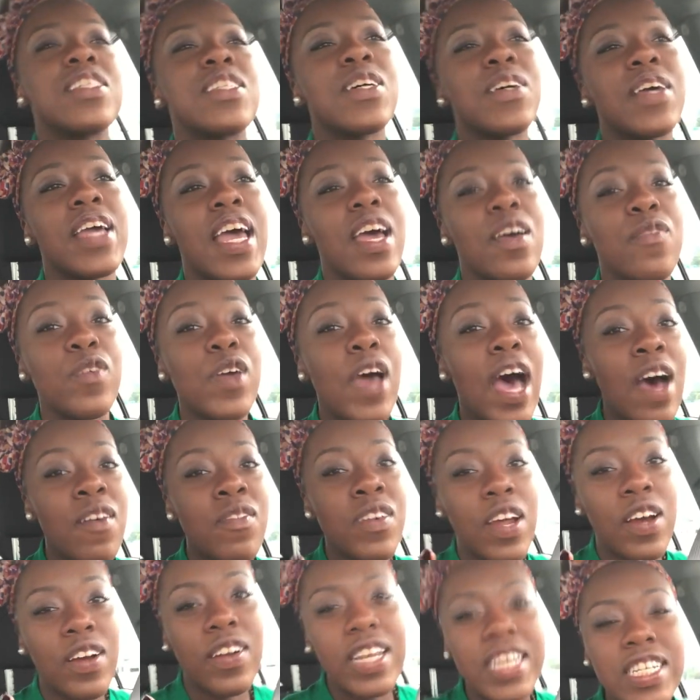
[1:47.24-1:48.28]
So yeah, if you
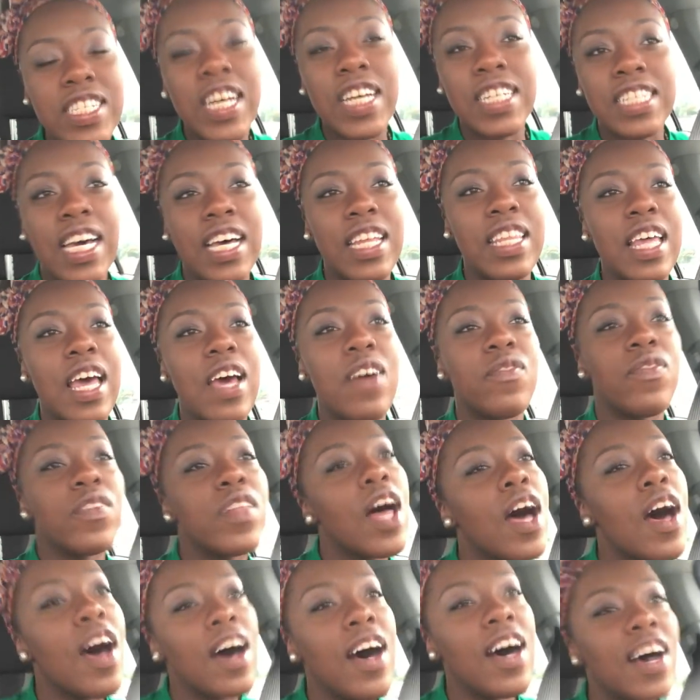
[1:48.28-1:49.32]
haven't already checked out that
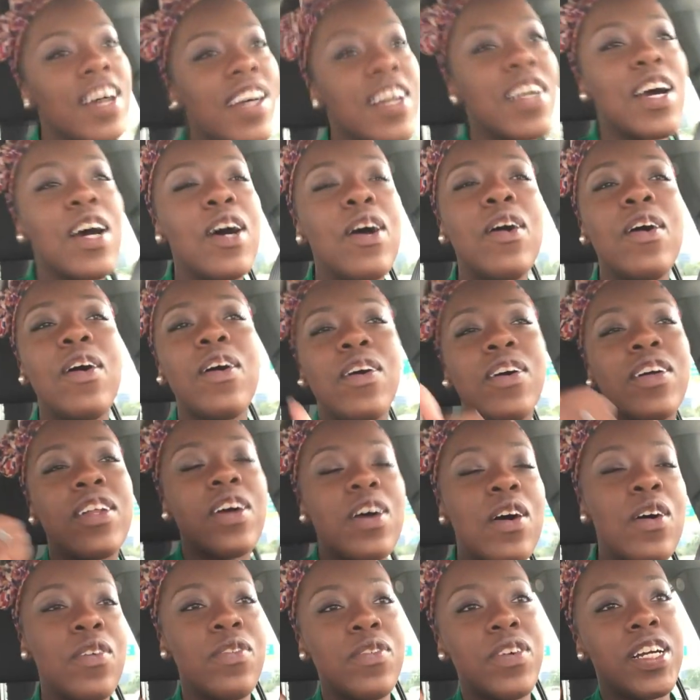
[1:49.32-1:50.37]
vlog, go
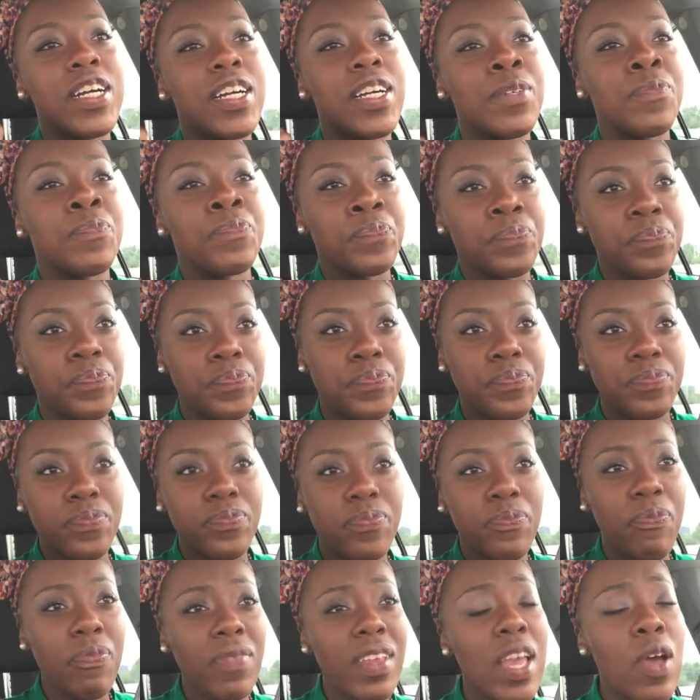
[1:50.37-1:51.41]
on over,
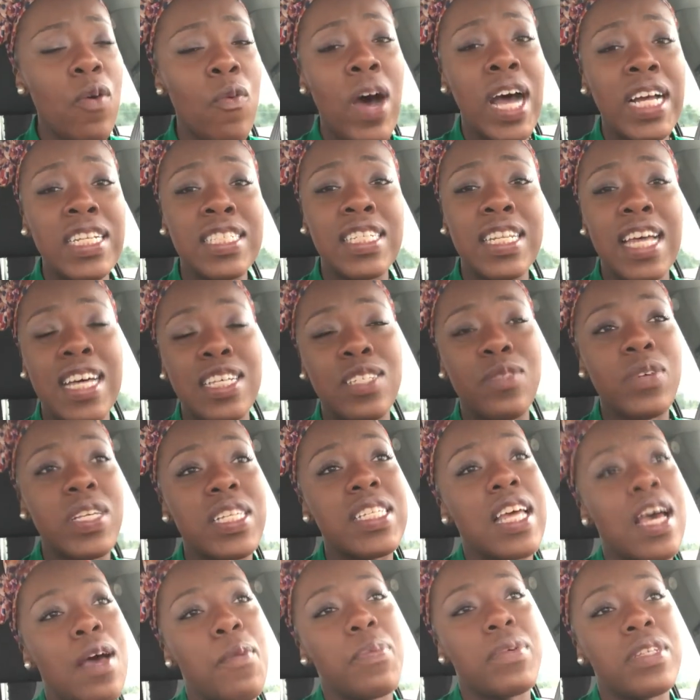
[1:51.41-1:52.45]
watch last
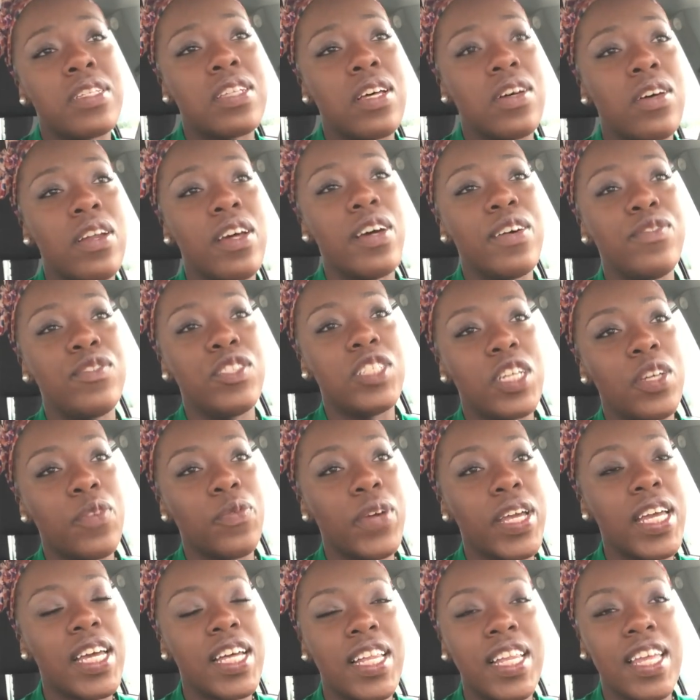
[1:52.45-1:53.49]
week's episode of G
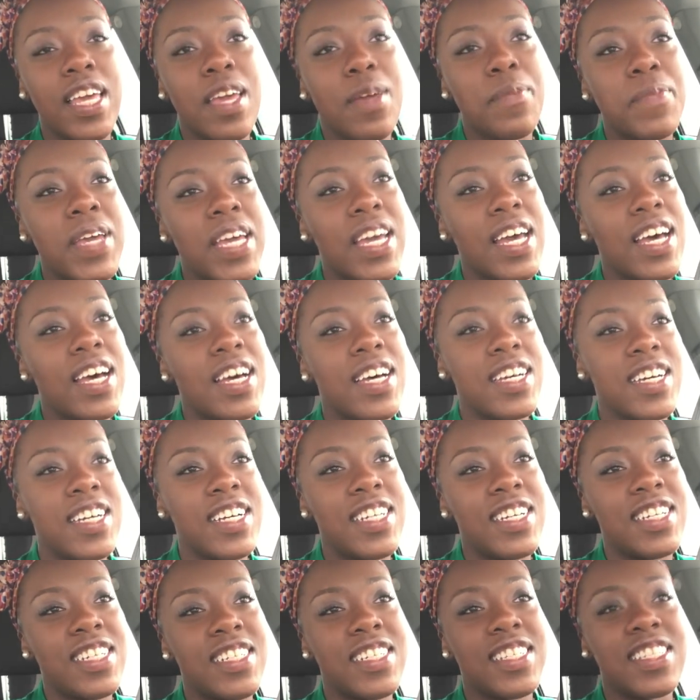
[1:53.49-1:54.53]
Weekly
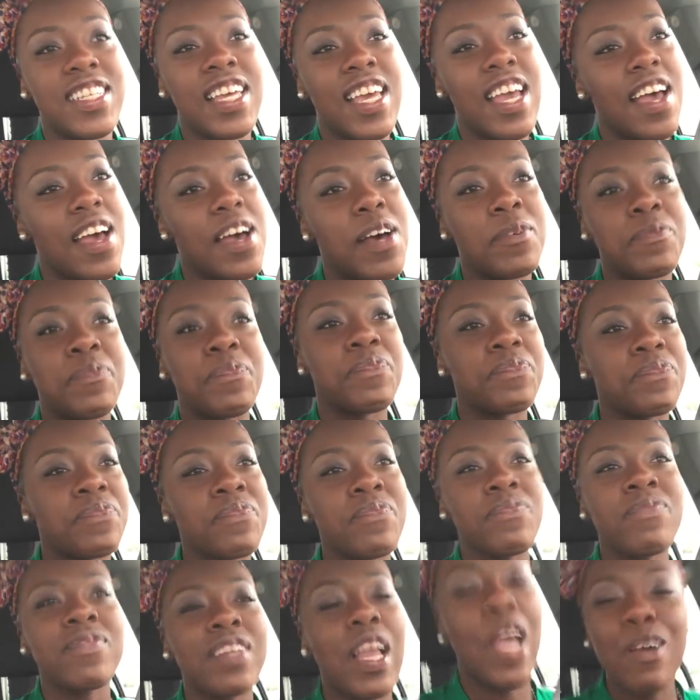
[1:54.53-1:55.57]
because yeah,
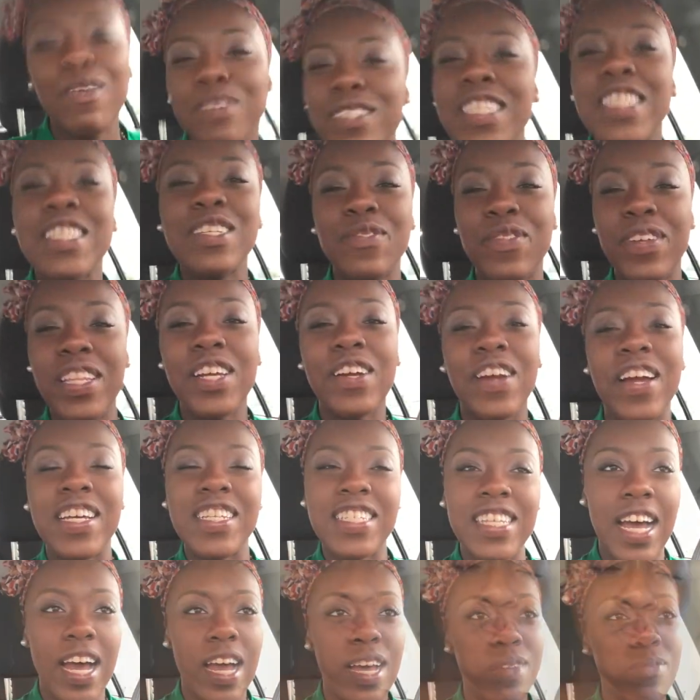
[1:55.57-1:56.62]
it was just a really
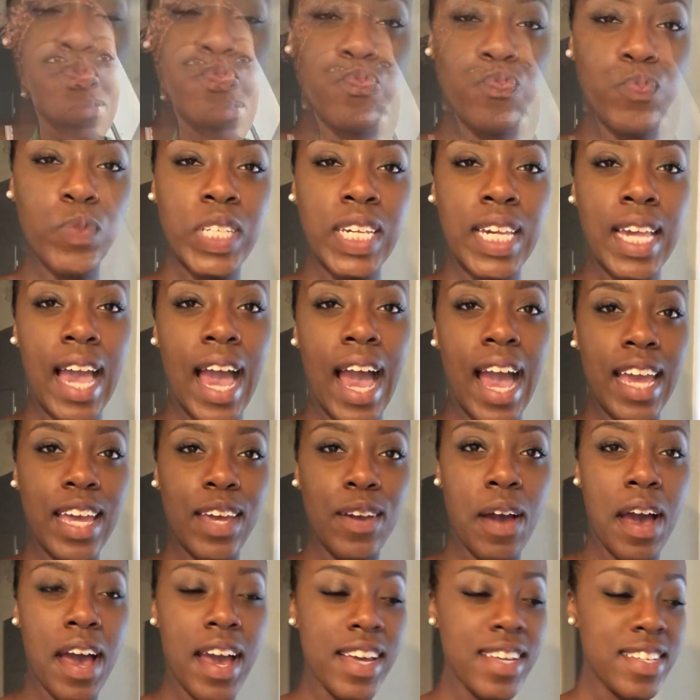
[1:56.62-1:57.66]
great time. Hi
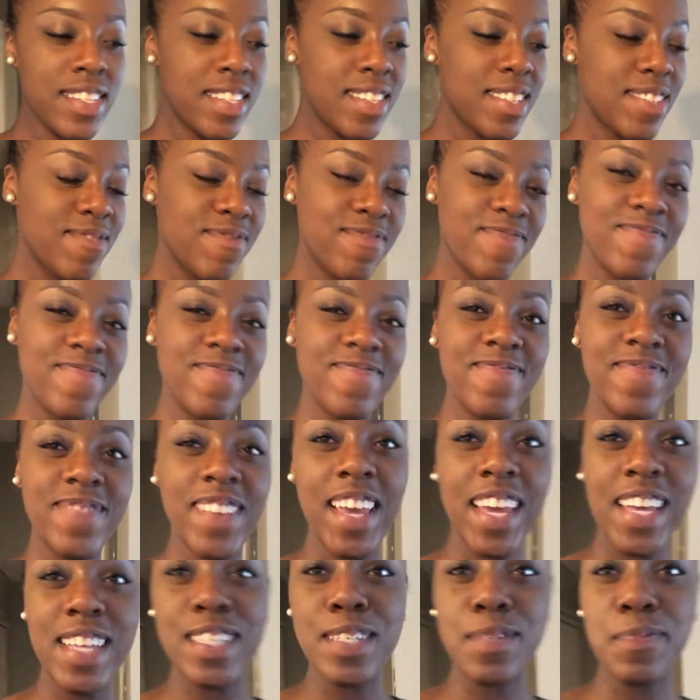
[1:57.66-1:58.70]
you guys,
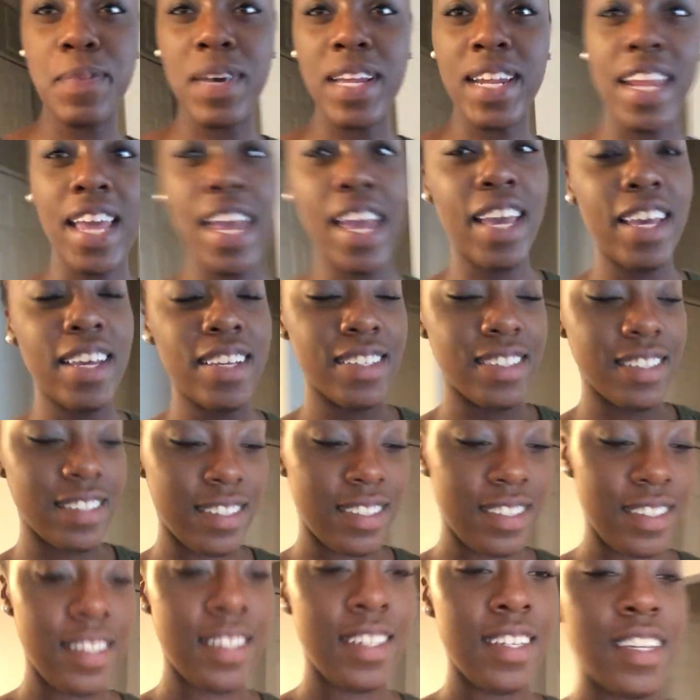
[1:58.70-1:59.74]
it's Monday.
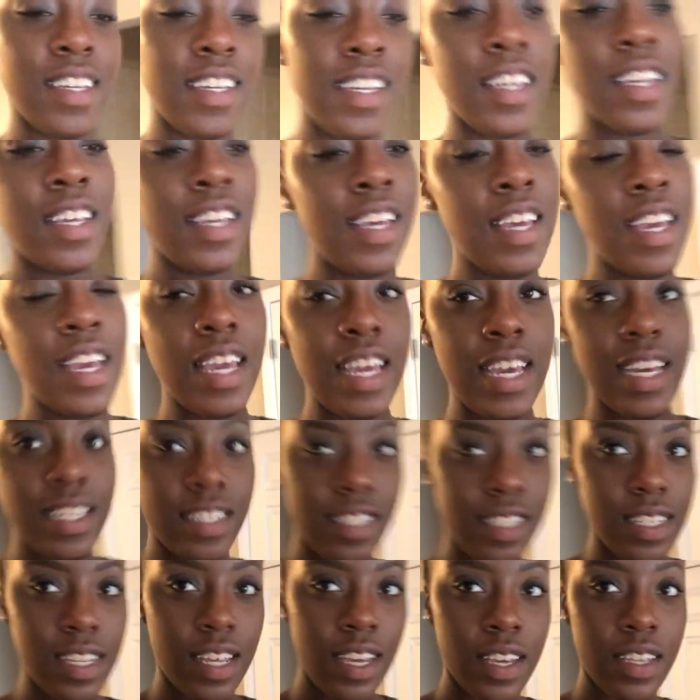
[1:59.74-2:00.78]

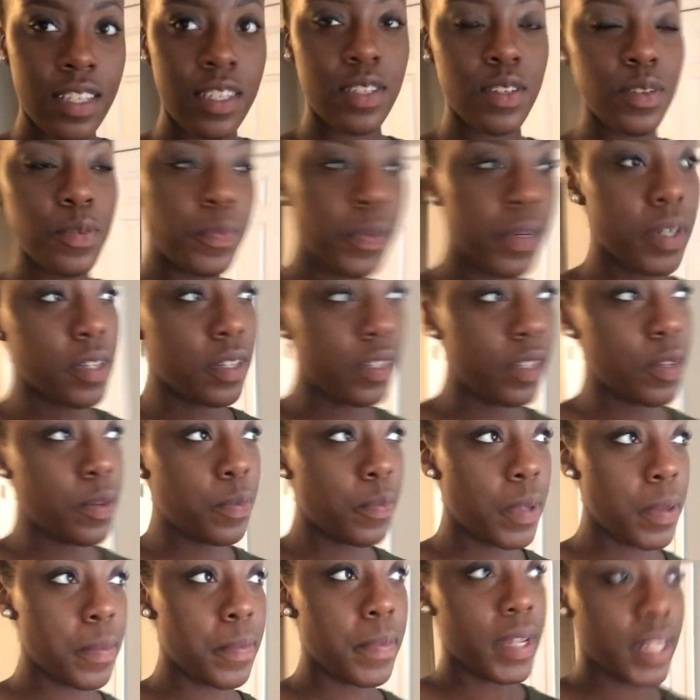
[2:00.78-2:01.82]
It's a super
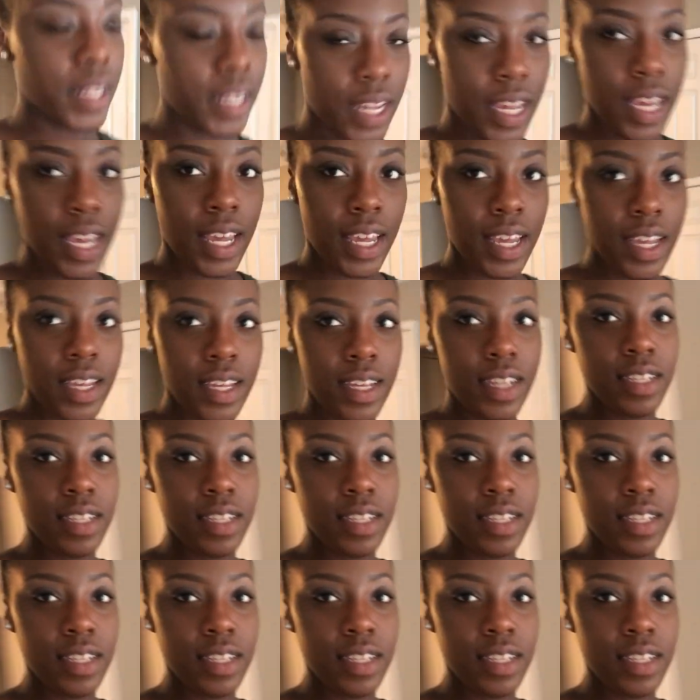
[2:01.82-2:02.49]
gloomy Monday.